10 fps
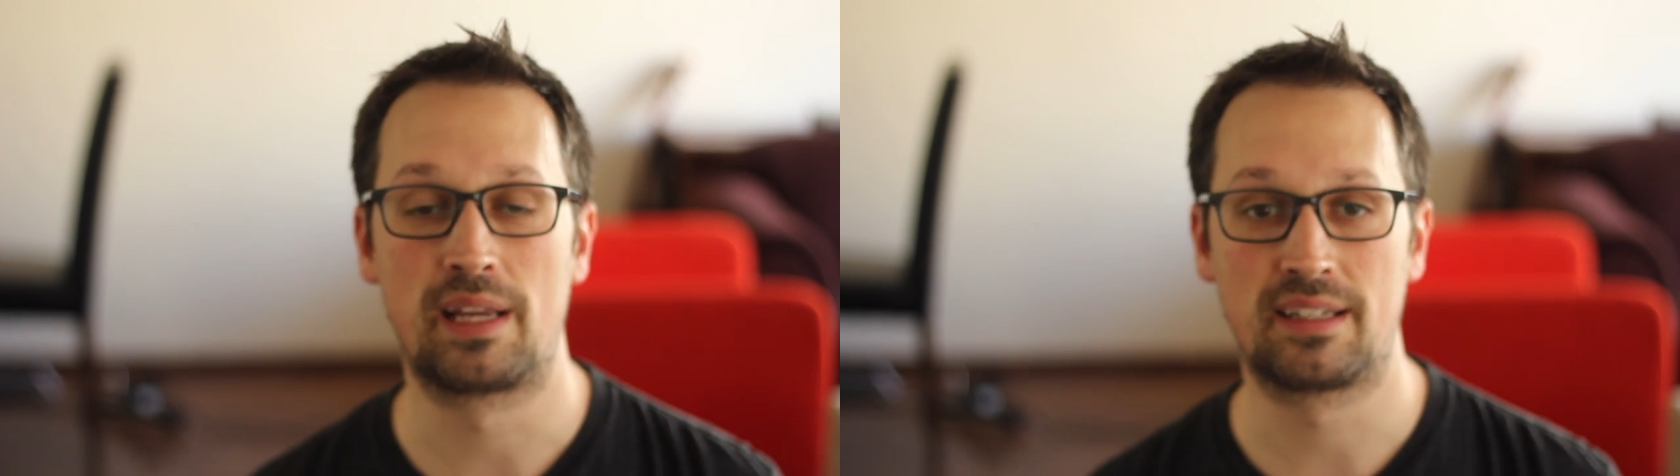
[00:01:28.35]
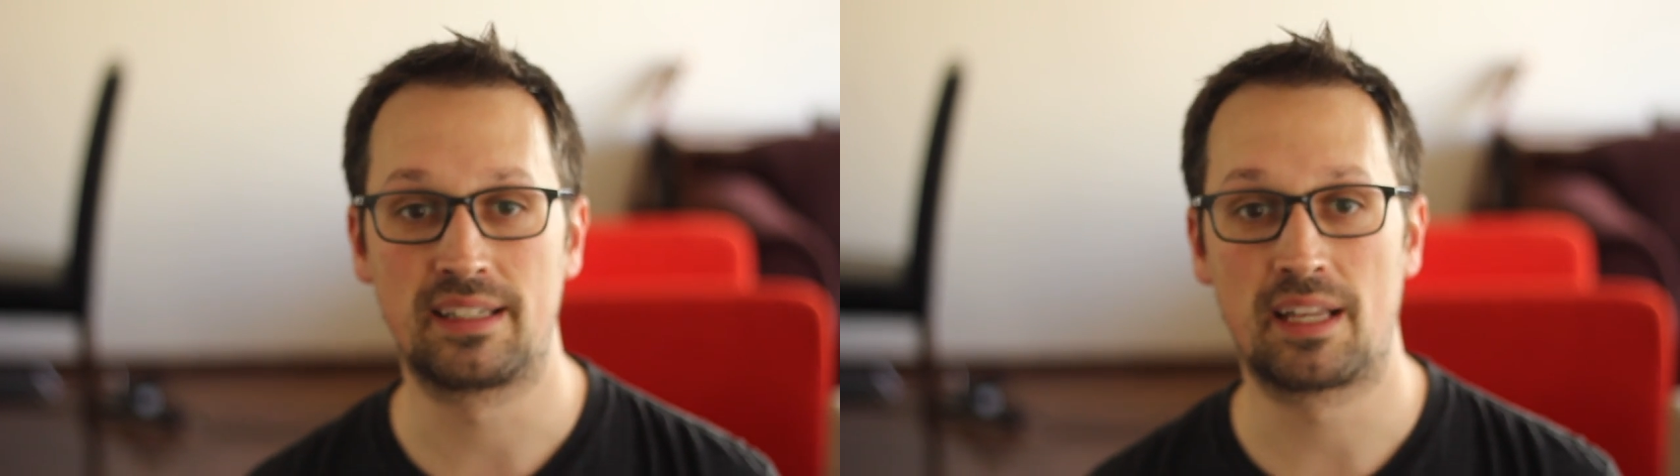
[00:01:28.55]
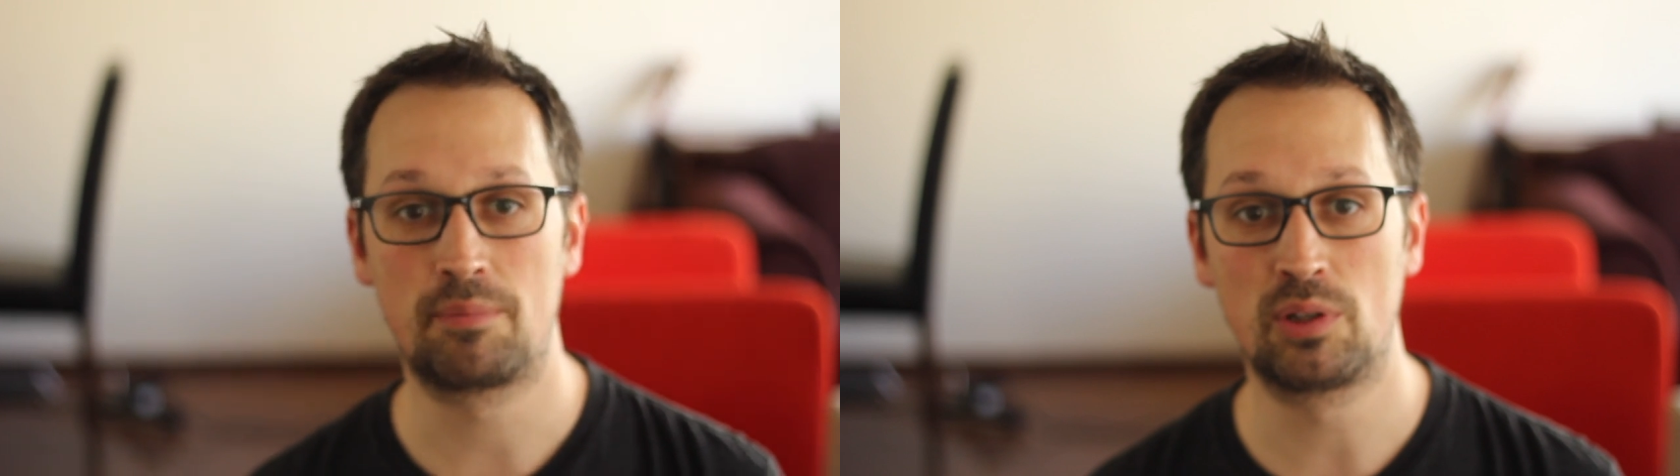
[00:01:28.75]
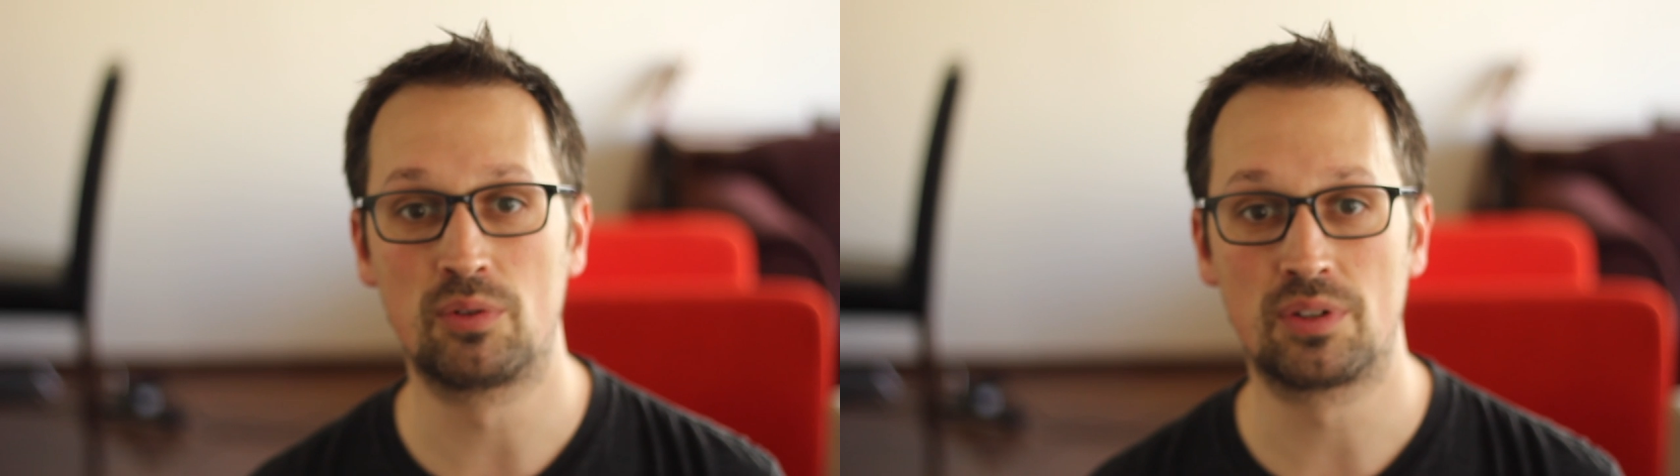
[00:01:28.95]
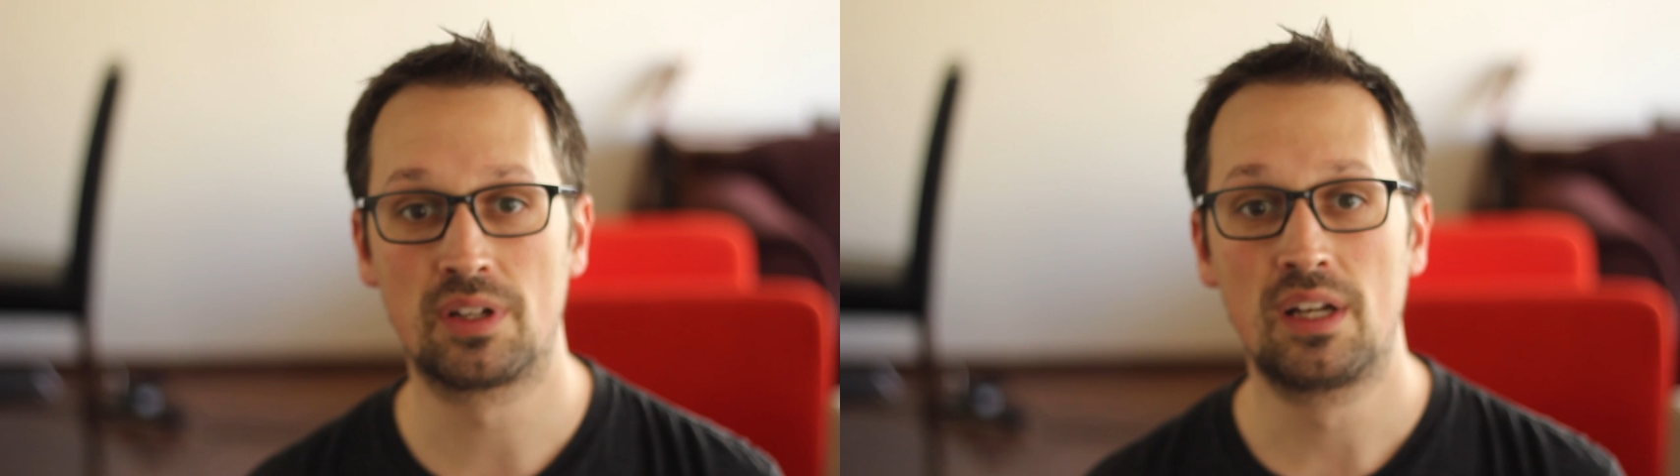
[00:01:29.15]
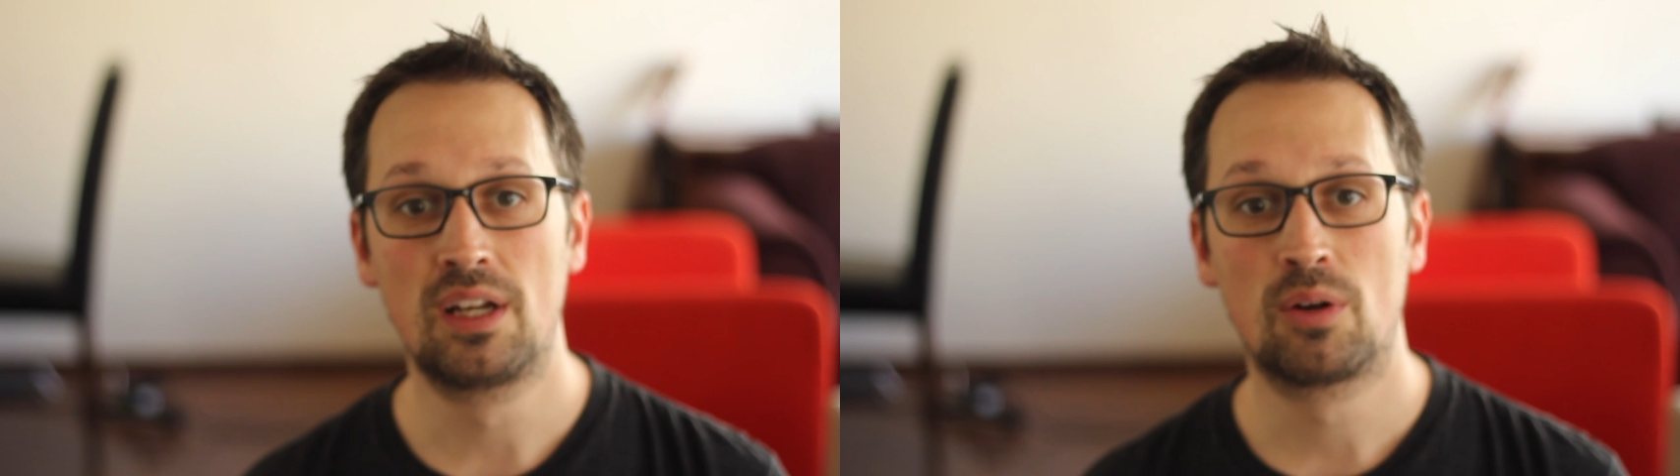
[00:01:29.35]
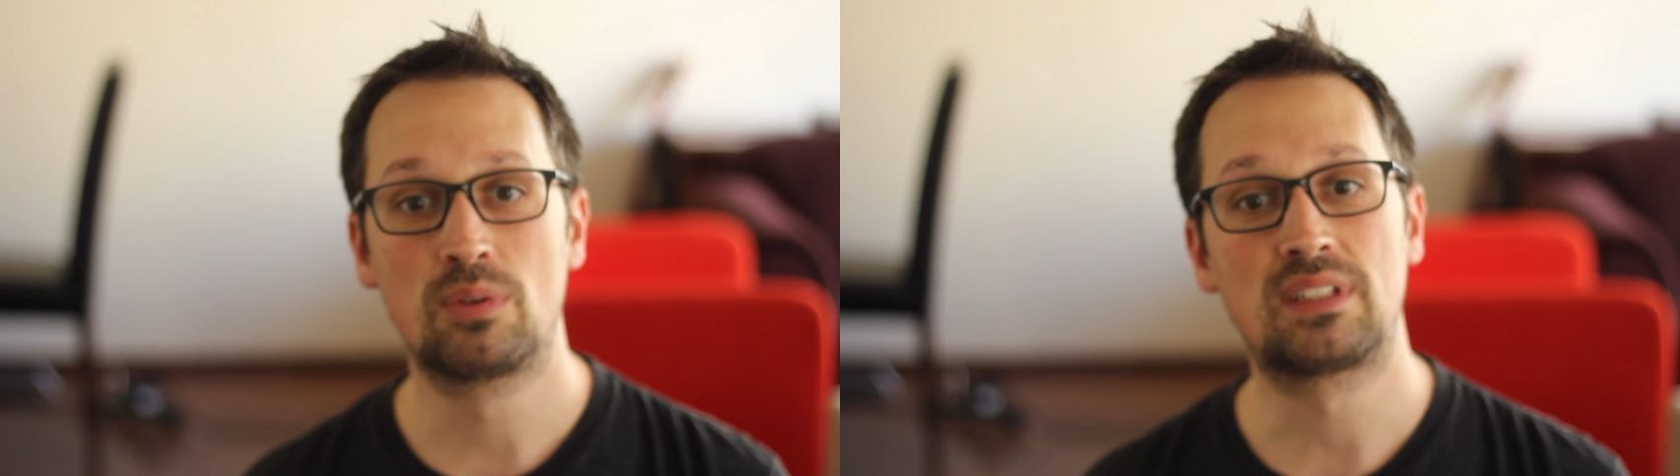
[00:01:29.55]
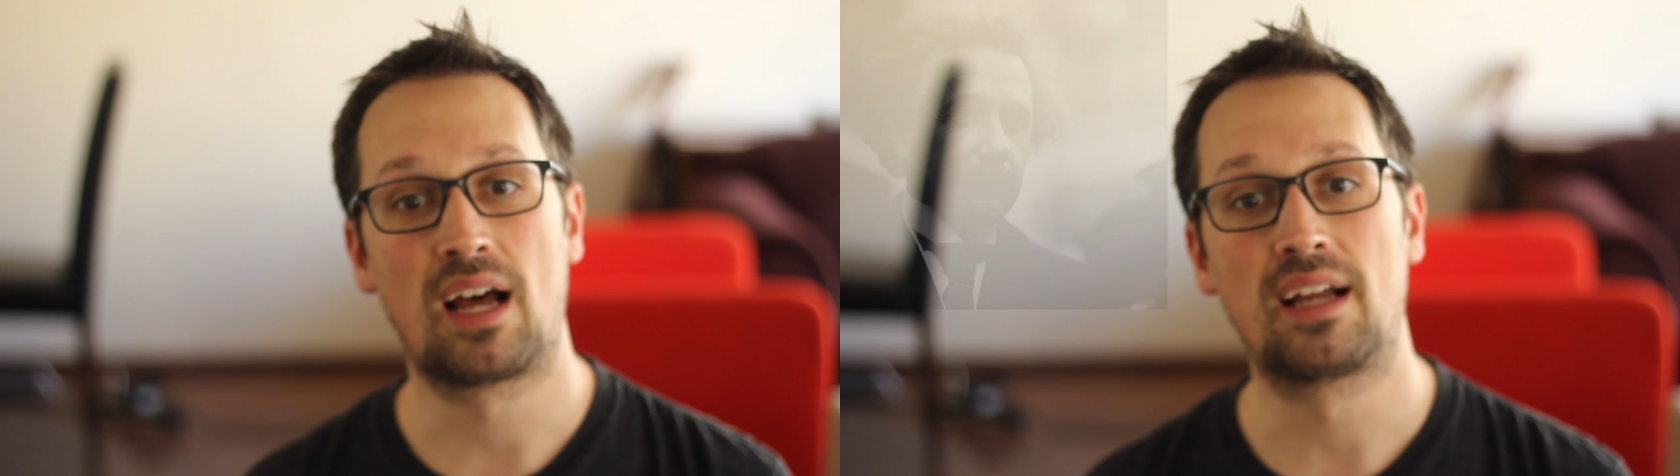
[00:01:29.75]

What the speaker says: painting debuts, was